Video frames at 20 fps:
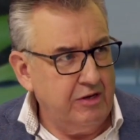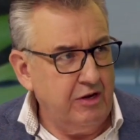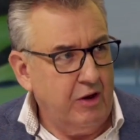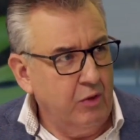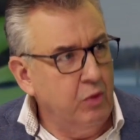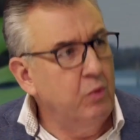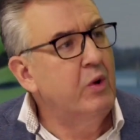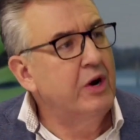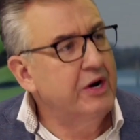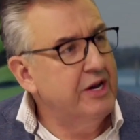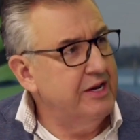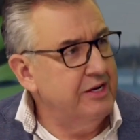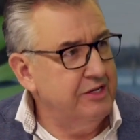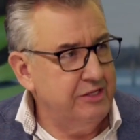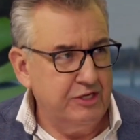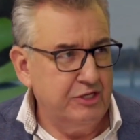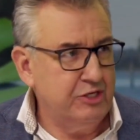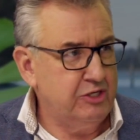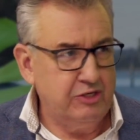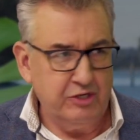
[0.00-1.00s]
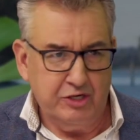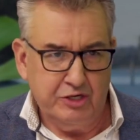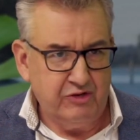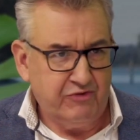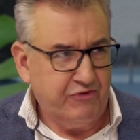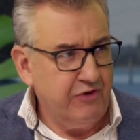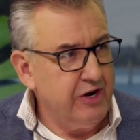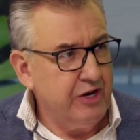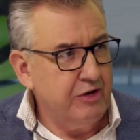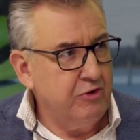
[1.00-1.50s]
On the one hand, it's
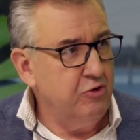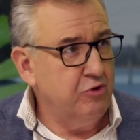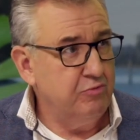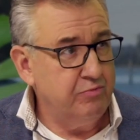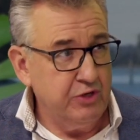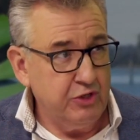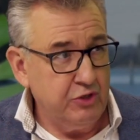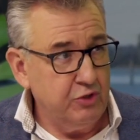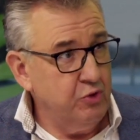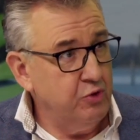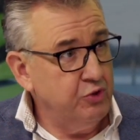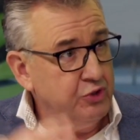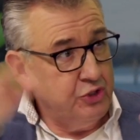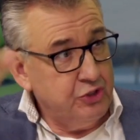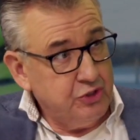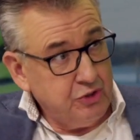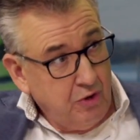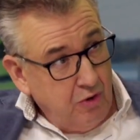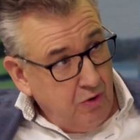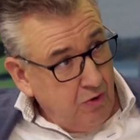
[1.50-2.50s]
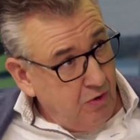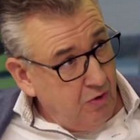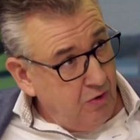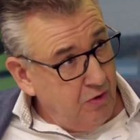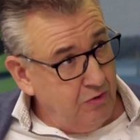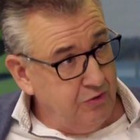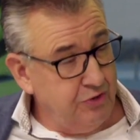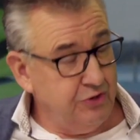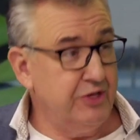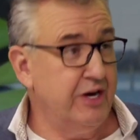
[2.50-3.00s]
very good. It uses
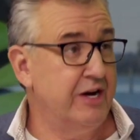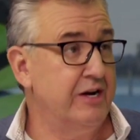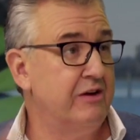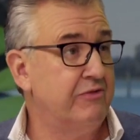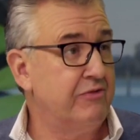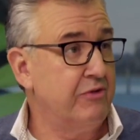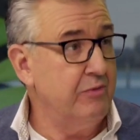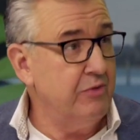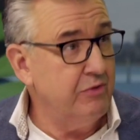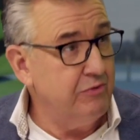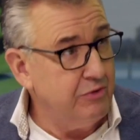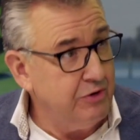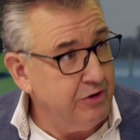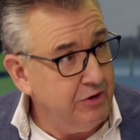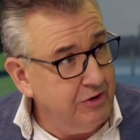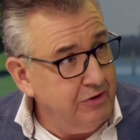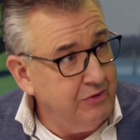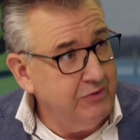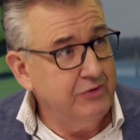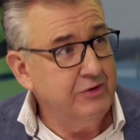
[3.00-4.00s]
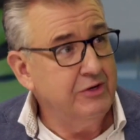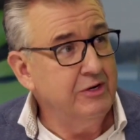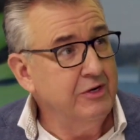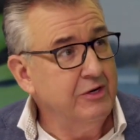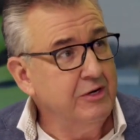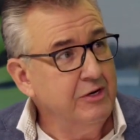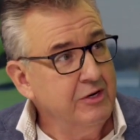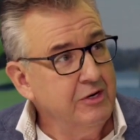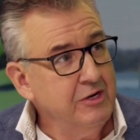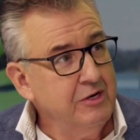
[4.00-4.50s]
all the data from the world,
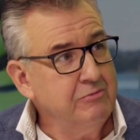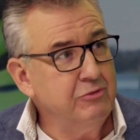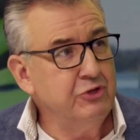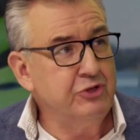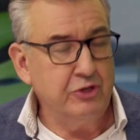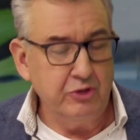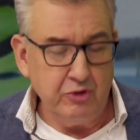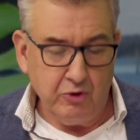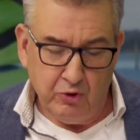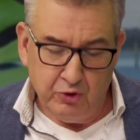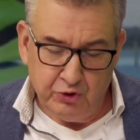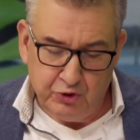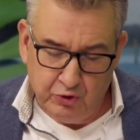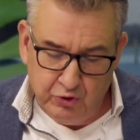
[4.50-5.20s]
but it also